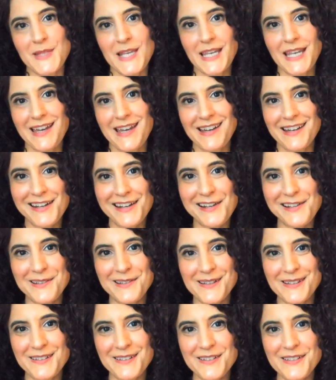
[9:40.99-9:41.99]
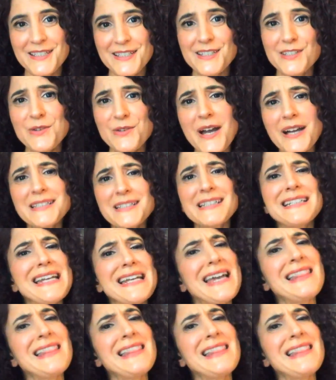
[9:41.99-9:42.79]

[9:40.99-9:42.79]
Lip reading: I get a little distracted,